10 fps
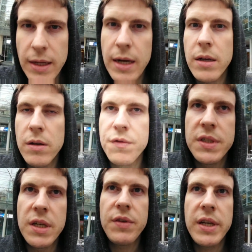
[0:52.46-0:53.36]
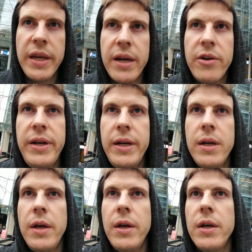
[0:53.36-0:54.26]
a lot of stuff to carry.
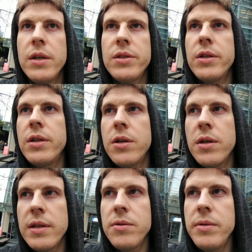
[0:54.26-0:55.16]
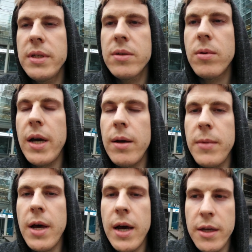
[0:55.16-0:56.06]
So that's the reason why I'm
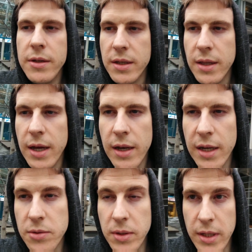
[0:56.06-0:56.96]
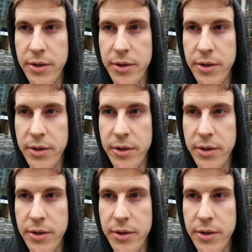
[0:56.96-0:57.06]
not using that and that's why the